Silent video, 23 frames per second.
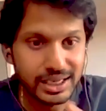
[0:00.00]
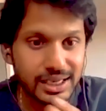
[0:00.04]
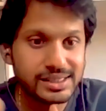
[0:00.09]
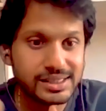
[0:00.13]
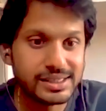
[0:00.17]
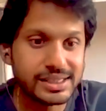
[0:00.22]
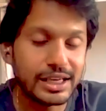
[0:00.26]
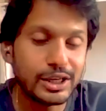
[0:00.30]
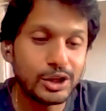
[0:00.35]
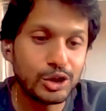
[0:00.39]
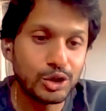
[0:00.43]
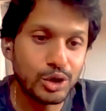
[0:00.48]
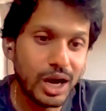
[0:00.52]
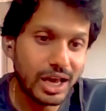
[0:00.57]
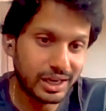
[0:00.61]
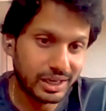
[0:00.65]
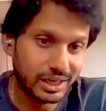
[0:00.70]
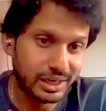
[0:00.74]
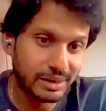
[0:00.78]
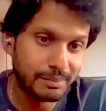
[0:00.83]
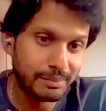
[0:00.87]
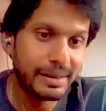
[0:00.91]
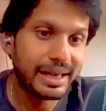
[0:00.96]
send to
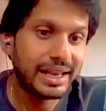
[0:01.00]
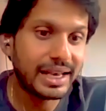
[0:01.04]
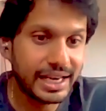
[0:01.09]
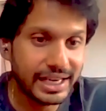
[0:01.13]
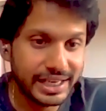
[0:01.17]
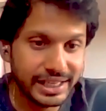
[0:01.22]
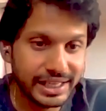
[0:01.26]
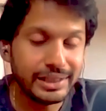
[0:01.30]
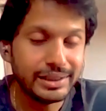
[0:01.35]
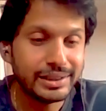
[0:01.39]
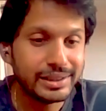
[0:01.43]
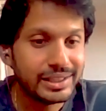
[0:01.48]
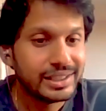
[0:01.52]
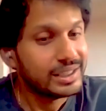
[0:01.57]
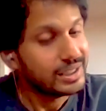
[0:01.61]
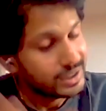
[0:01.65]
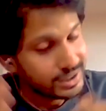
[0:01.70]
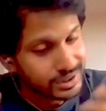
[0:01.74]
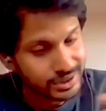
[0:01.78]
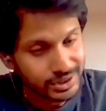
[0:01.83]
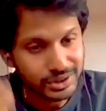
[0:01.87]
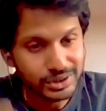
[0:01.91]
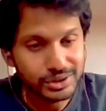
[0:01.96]
our mail ID.
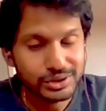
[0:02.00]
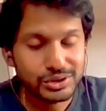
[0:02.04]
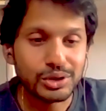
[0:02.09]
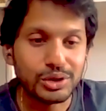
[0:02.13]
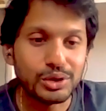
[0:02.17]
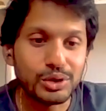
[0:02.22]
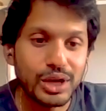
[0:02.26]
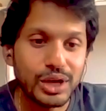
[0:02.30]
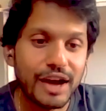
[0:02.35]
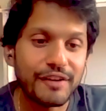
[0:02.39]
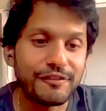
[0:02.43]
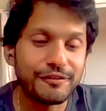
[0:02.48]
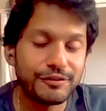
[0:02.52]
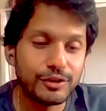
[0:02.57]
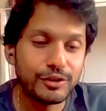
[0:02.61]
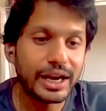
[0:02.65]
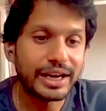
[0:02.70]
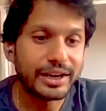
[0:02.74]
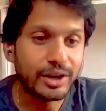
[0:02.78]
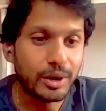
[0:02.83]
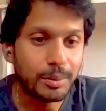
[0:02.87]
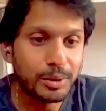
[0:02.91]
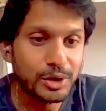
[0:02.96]
So you have
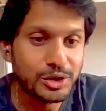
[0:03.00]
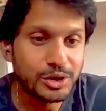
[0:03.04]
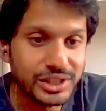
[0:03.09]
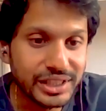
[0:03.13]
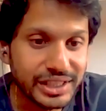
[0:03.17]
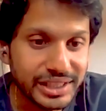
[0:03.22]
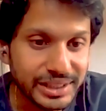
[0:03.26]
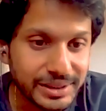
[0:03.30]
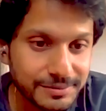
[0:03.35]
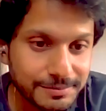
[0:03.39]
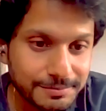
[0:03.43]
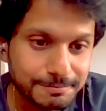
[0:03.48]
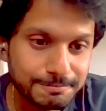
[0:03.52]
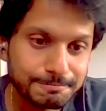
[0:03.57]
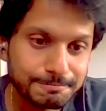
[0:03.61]
great opportunity.